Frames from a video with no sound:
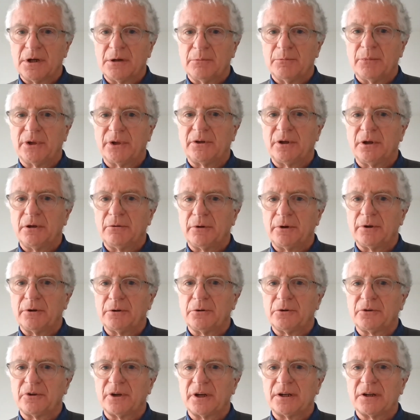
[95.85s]

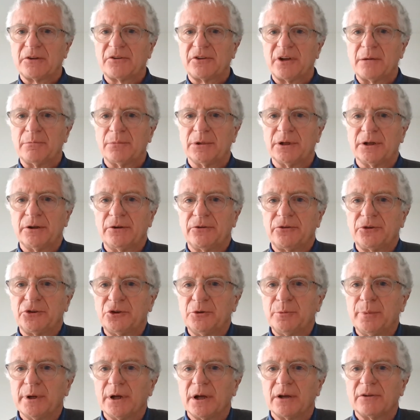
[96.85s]
materials and assemblies
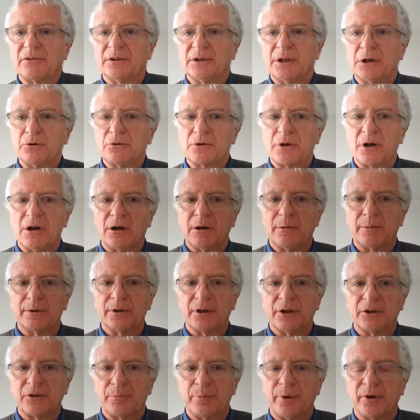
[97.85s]
should be as low carbon
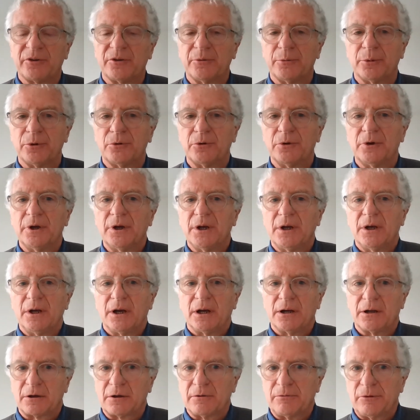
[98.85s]
as possible.
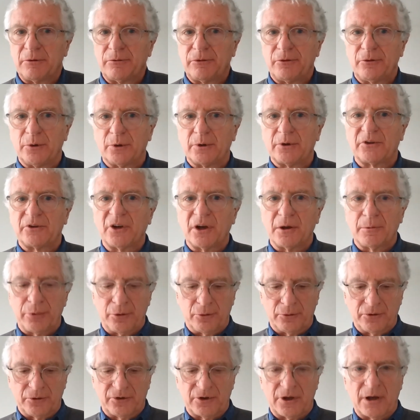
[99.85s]
And I'll give you a few
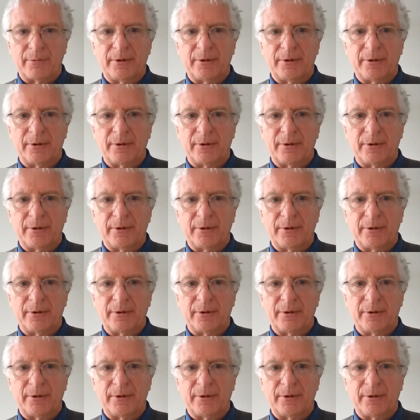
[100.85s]
examples.